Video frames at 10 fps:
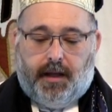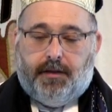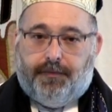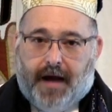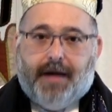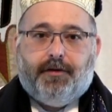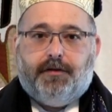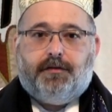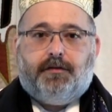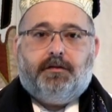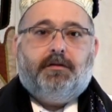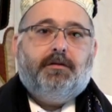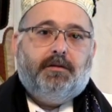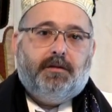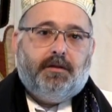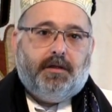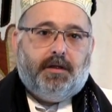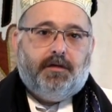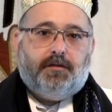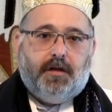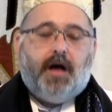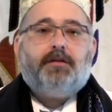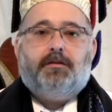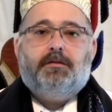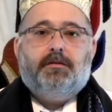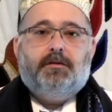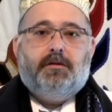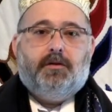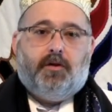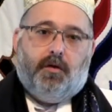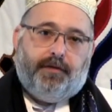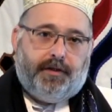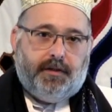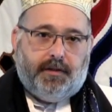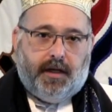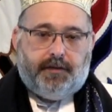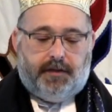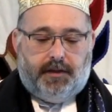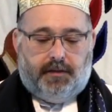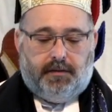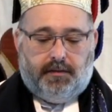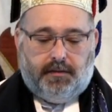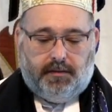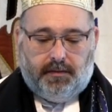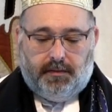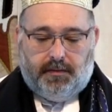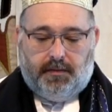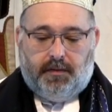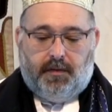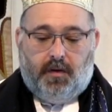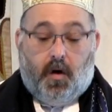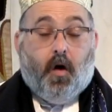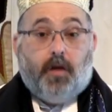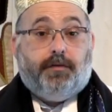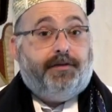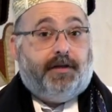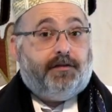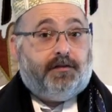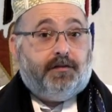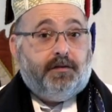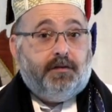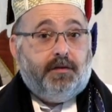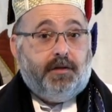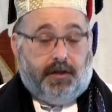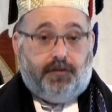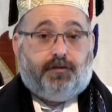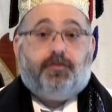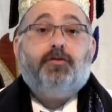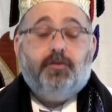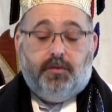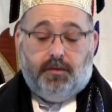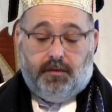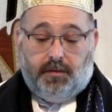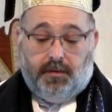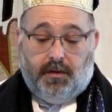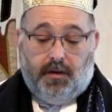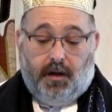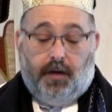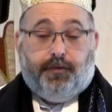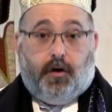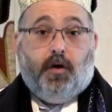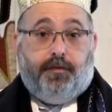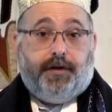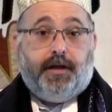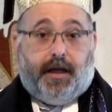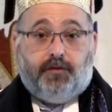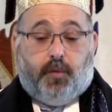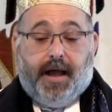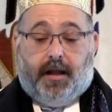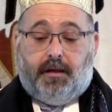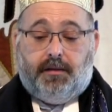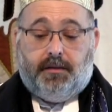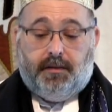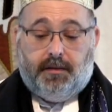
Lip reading: And the virus is not COVID-19. All of this is true of COVID as well.